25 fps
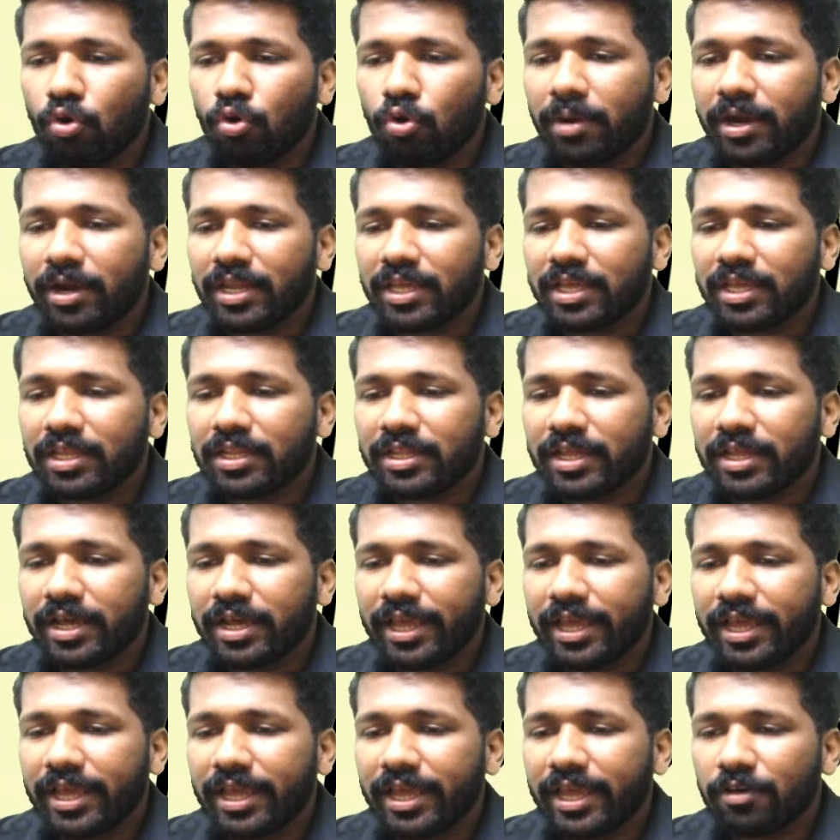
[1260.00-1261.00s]
money in the
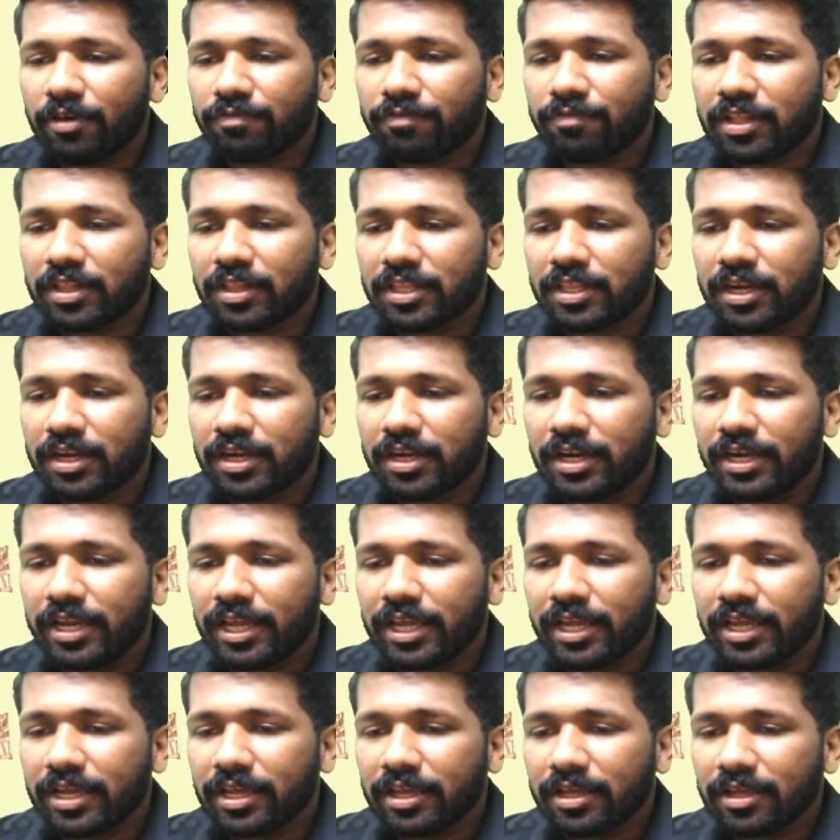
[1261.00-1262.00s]
end of the third day?
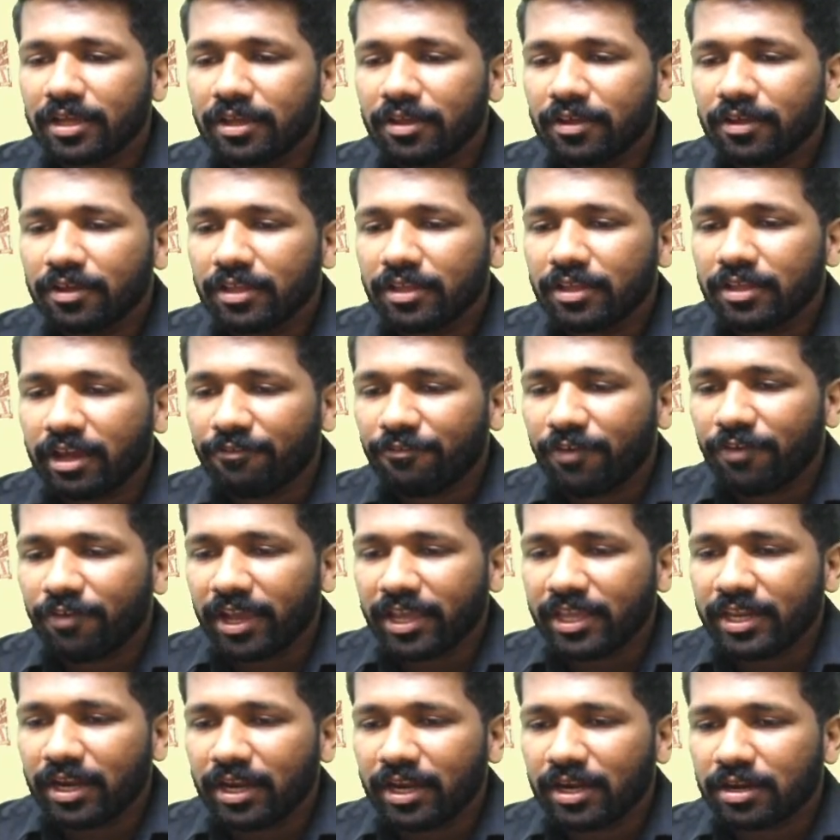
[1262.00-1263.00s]
Yeah,
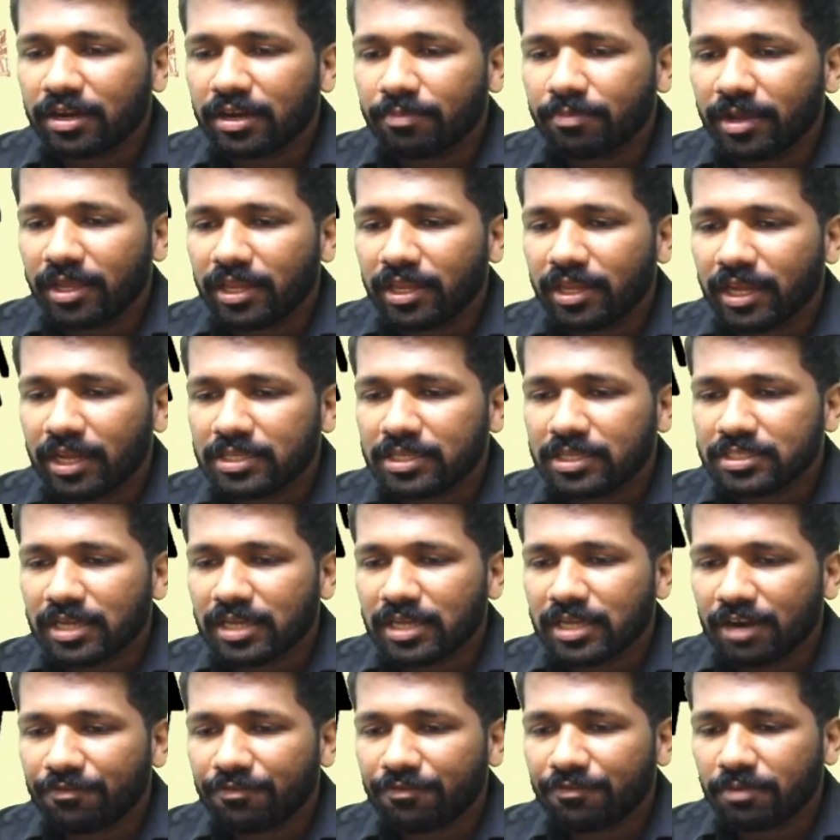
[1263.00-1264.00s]
final remaining. I'll
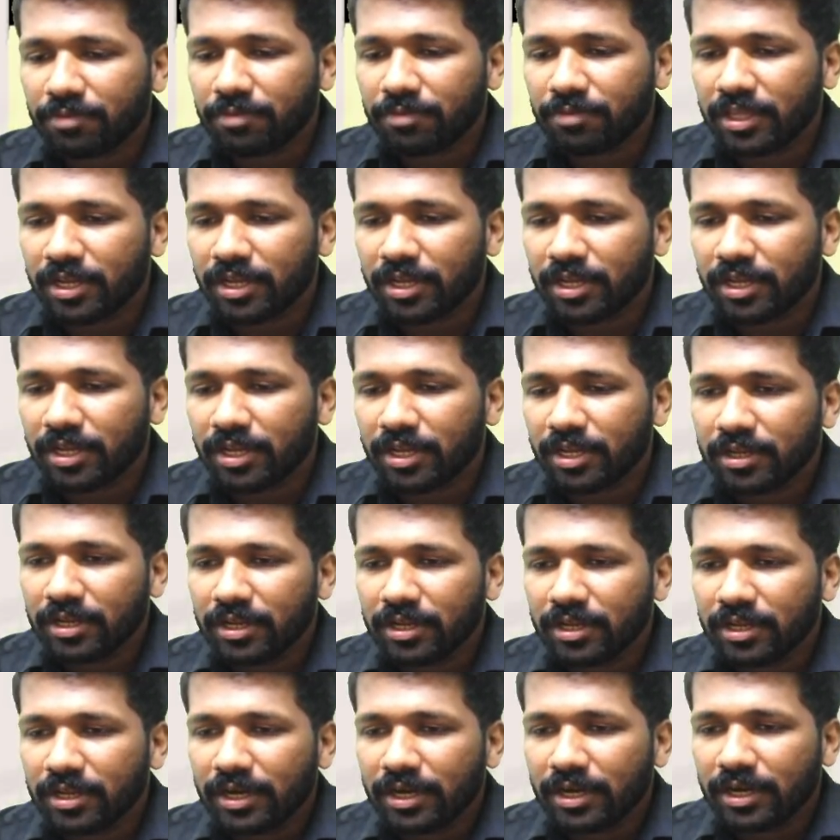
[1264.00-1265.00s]
start from here.
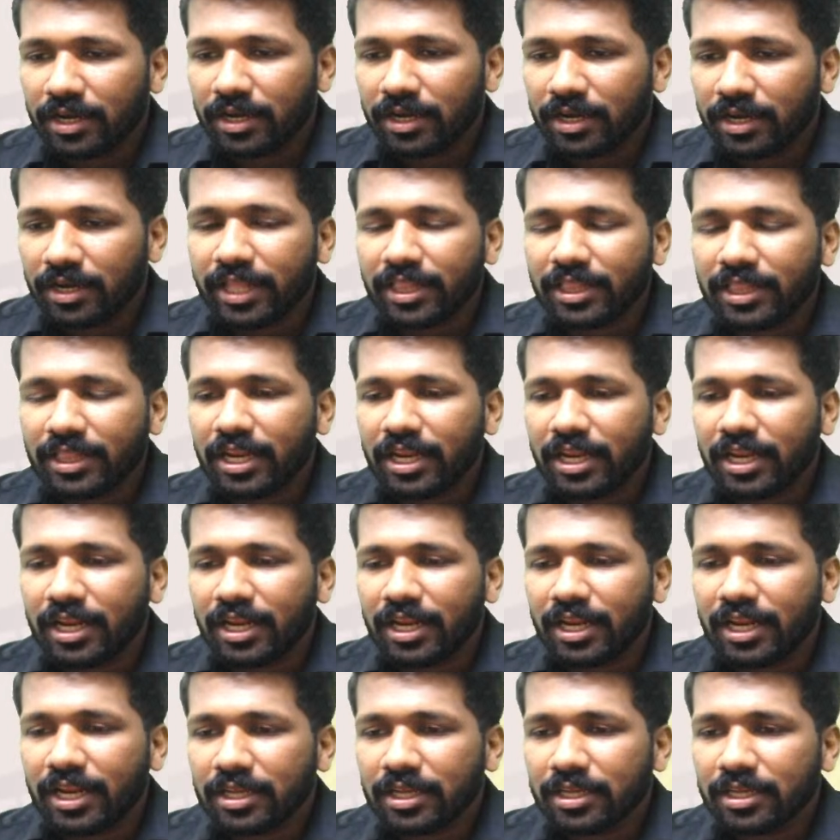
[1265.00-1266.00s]
Day 3
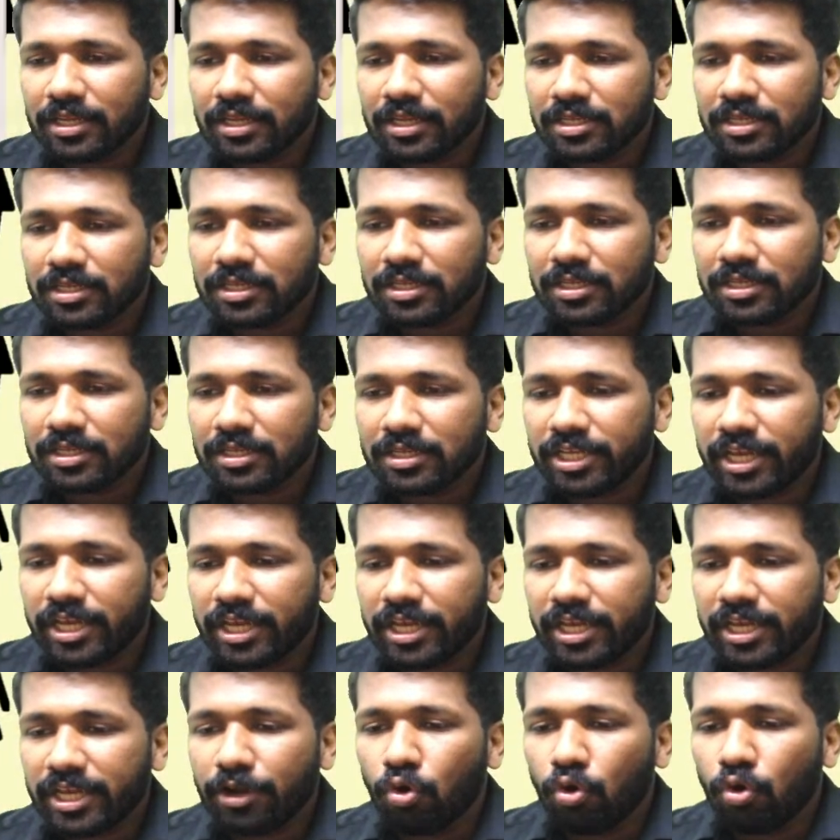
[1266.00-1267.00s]
she
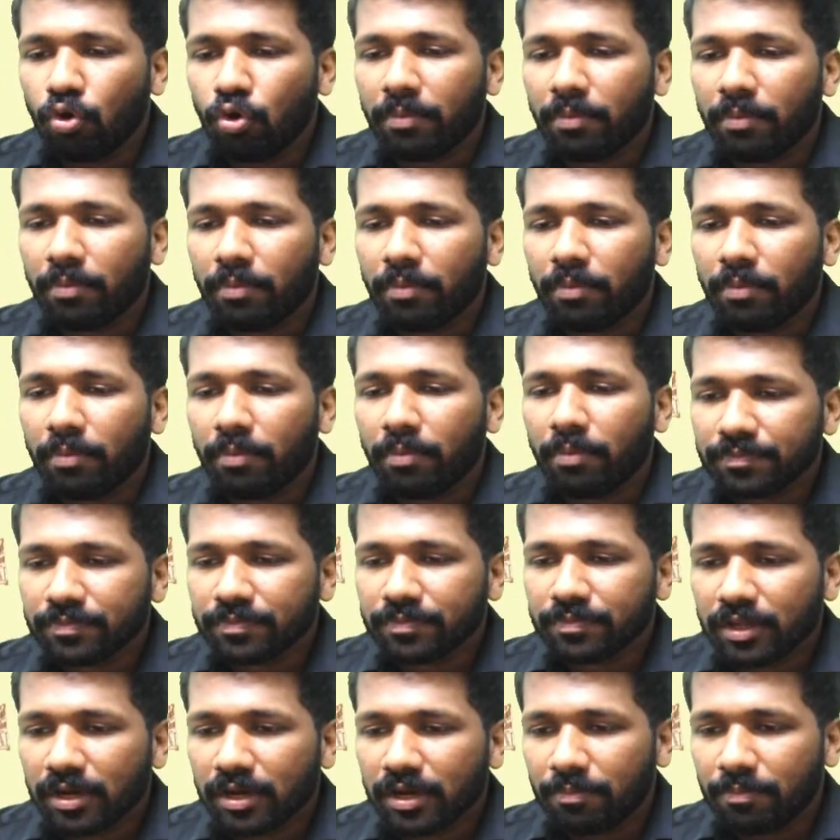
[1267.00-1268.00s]
had no money.
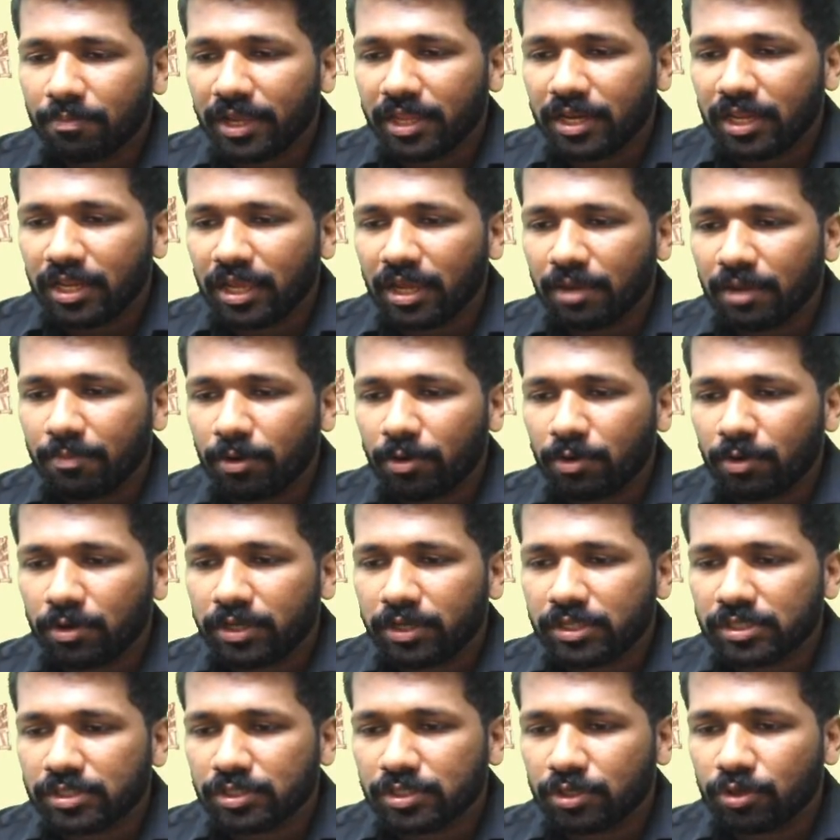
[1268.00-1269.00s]
Remaining amount
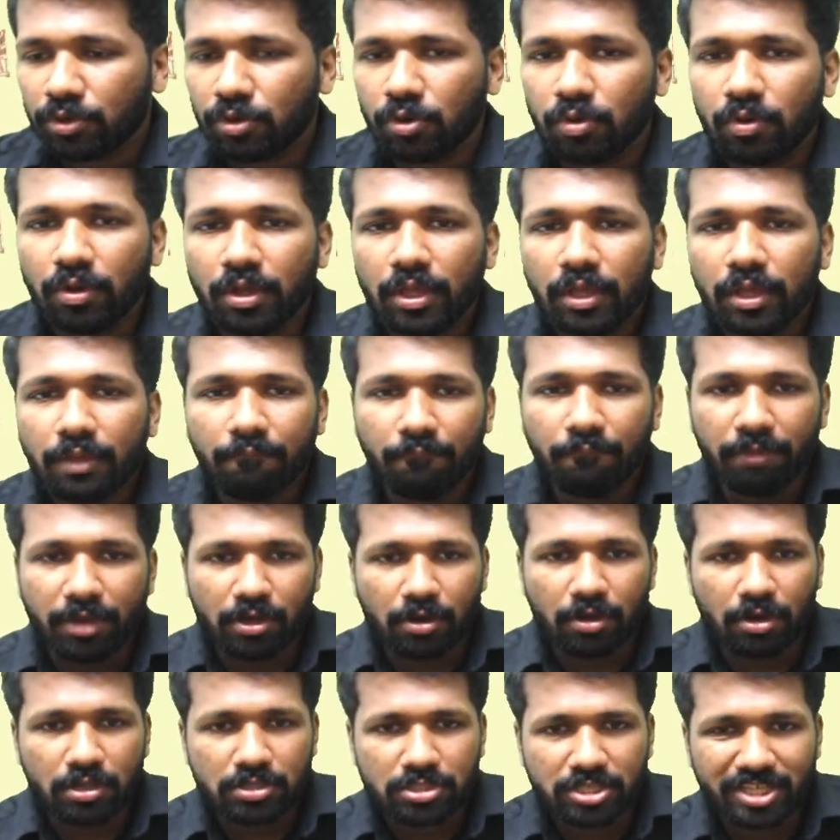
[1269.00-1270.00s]
is 0
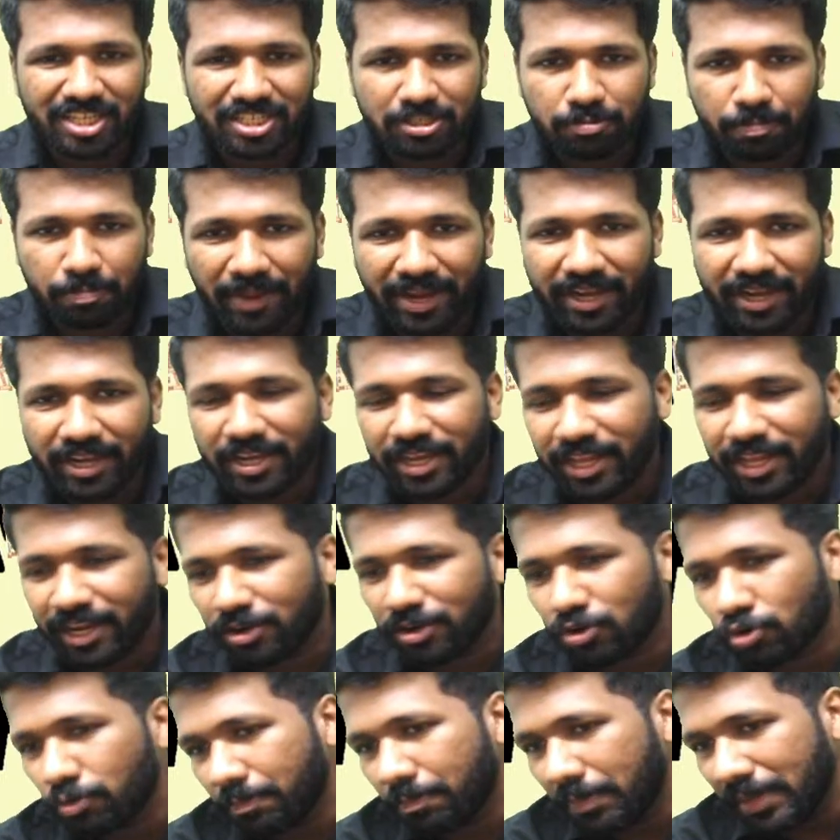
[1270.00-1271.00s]
because she spent 10
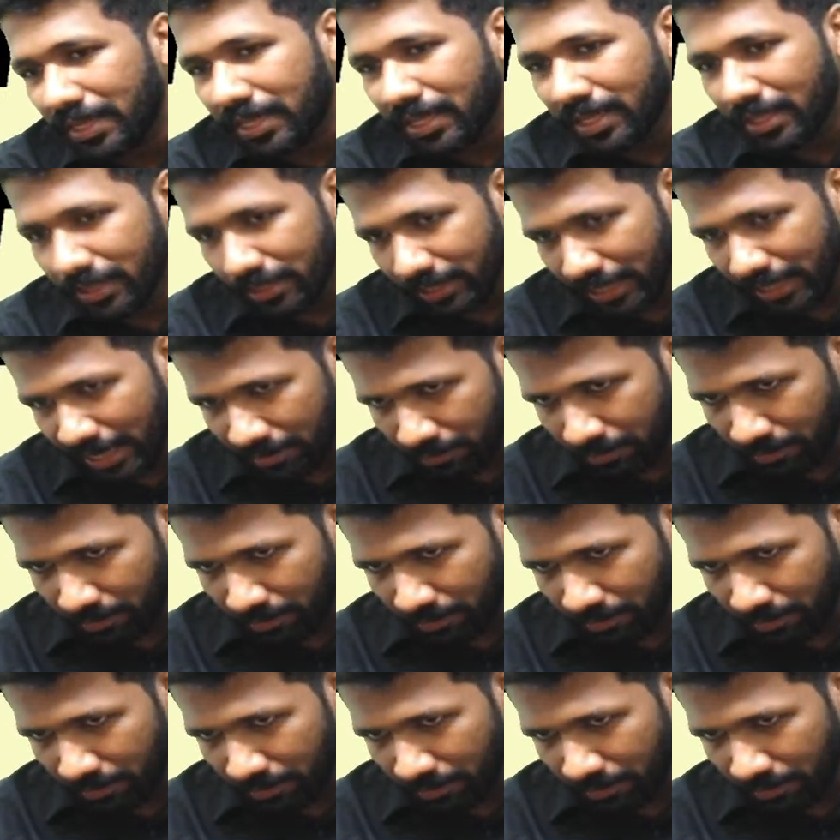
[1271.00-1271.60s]
rupee. That